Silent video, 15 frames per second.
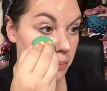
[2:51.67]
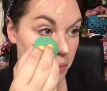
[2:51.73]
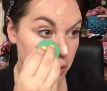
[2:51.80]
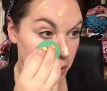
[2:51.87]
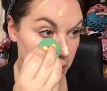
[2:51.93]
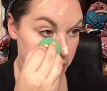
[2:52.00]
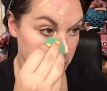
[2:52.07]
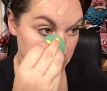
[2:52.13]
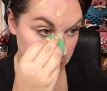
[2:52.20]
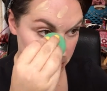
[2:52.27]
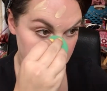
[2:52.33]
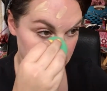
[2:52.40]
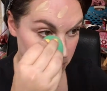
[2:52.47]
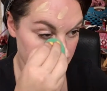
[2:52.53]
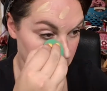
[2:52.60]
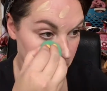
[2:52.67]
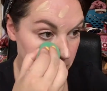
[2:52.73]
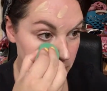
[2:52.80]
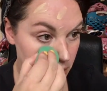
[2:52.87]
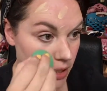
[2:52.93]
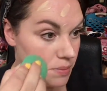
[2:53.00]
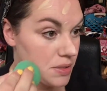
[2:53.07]
But this
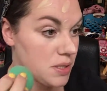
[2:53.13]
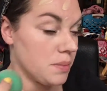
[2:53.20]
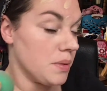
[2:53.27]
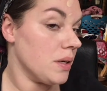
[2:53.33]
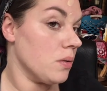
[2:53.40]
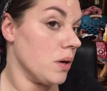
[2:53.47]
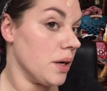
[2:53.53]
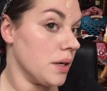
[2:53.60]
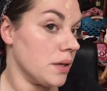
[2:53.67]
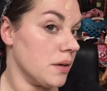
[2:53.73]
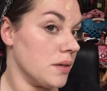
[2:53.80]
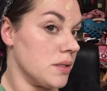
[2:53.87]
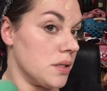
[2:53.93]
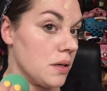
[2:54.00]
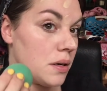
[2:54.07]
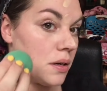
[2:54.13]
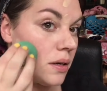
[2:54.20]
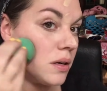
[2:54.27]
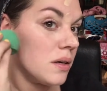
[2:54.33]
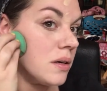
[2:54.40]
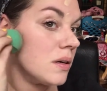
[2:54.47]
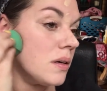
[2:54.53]
seems to be quite a good
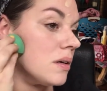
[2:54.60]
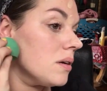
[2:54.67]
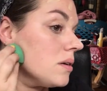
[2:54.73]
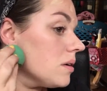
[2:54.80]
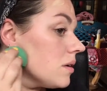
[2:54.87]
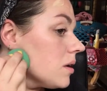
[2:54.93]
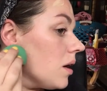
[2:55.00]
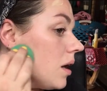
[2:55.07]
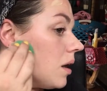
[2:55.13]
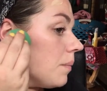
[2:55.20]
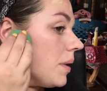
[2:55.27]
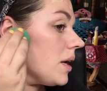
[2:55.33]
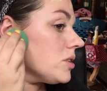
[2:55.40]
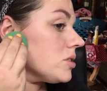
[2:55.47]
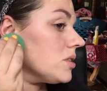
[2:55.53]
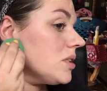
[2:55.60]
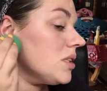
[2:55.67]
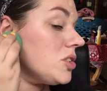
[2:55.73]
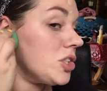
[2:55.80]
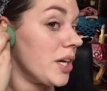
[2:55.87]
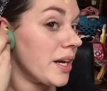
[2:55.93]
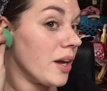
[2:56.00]
color match. I
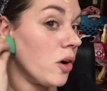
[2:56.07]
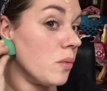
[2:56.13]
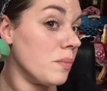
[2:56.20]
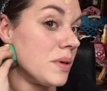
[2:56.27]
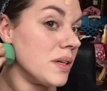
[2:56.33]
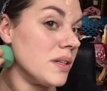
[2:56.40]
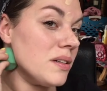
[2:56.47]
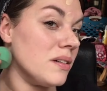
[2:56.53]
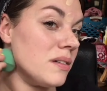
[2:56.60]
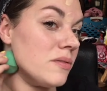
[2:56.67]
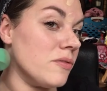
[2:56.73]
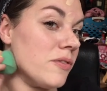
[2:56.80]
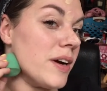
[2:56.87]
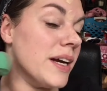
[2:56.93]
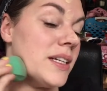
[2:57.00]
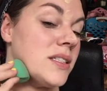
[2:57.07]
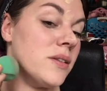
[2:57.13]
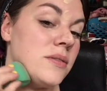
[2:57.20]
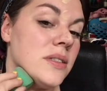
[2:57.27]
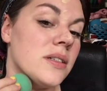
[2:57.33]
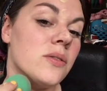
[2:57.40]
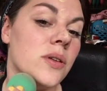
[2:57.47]
did check it on my face. I
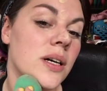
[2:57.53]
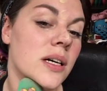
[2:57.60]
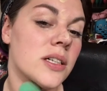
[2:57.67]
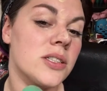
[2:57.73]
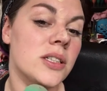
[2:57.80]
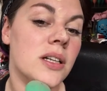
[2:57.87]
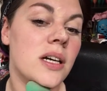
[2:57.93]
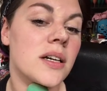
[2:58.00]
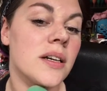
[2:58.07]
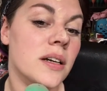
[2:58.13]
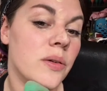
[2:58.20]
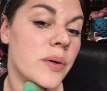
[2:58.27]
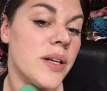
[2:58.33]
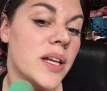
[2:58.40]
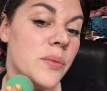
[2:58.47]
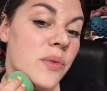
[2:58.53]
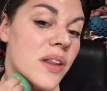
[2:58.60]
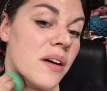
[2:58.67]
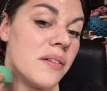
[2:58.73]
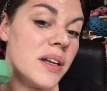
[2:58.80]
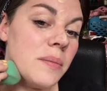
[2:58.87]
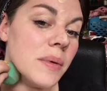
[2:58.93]
was quite actually lucky I went in
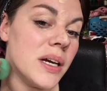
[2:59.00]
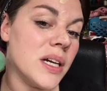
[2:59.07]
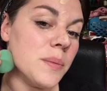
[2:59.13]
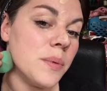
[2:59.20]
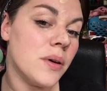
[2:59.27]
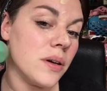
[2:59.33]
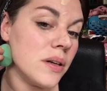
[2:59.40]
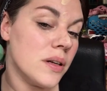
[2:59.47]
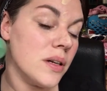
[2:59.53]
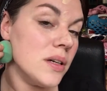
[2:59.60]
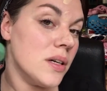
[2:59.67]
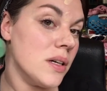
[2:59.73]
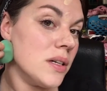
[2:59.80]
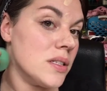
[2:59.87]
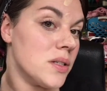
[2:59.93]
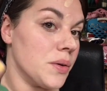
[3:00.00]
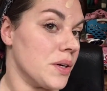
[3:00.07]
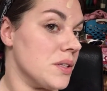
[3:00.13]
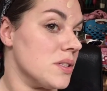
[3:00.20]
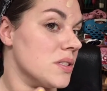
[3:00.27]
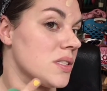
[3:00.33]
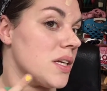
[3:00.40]
without any makeup on, so I
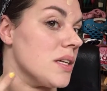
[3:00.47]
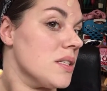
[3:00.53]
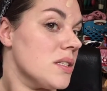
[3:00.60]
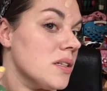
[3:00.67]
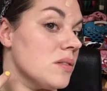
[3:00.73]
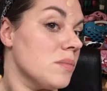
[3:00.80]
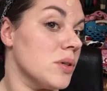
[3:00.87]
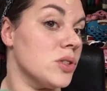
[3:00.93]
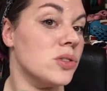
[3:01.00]
could just test it on my